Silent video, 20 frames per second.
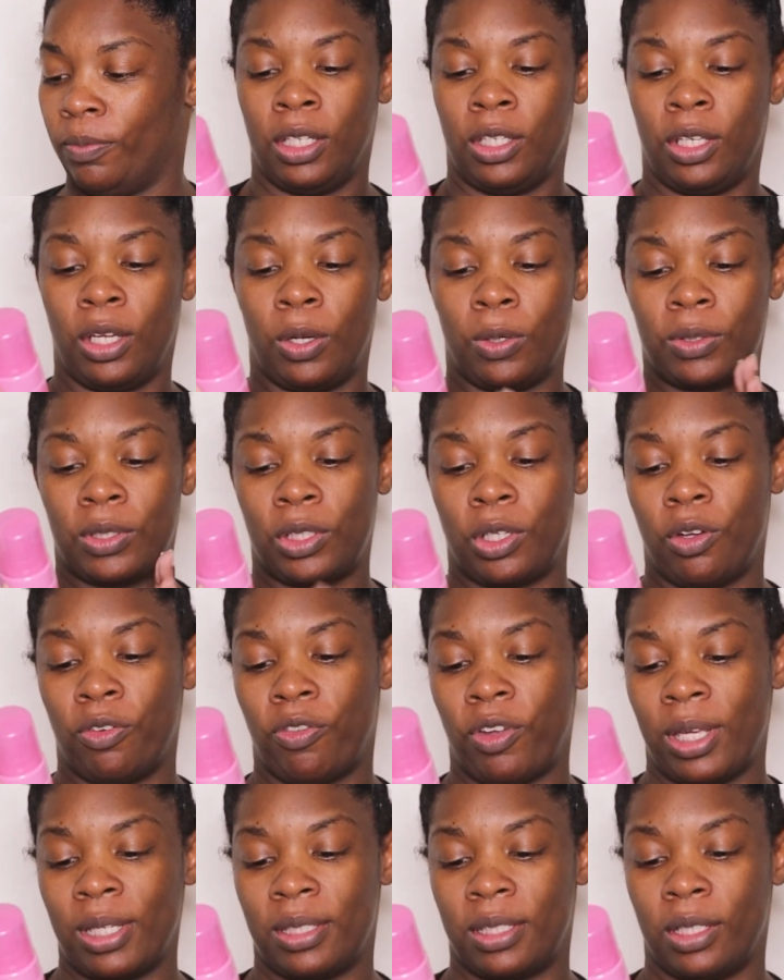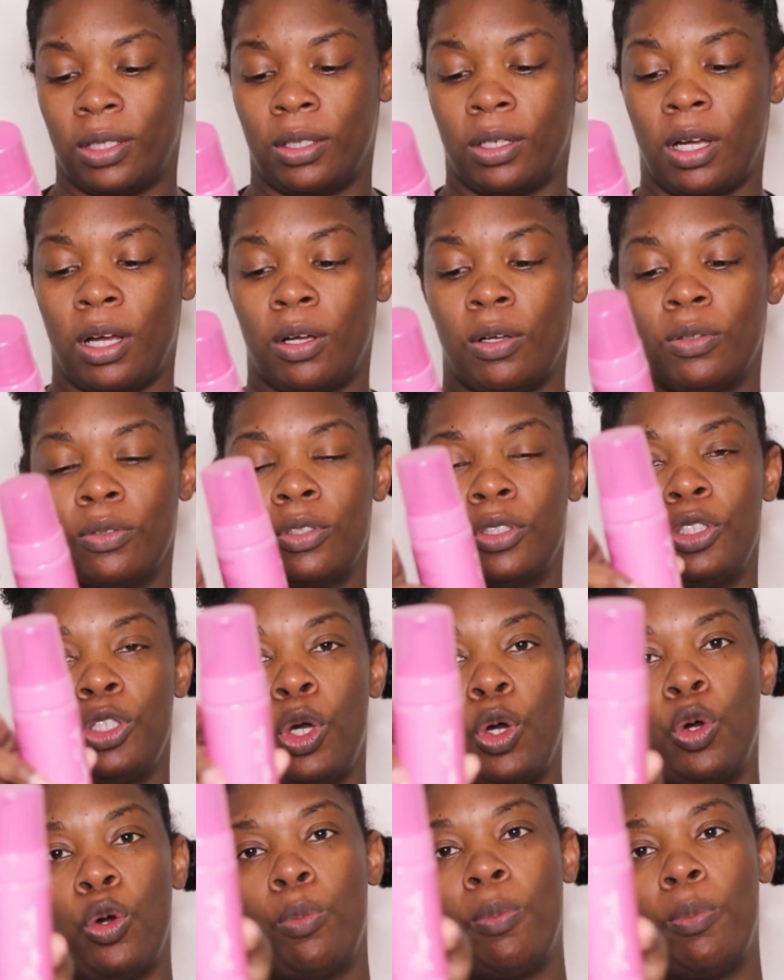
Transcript: No sulfate silicones, no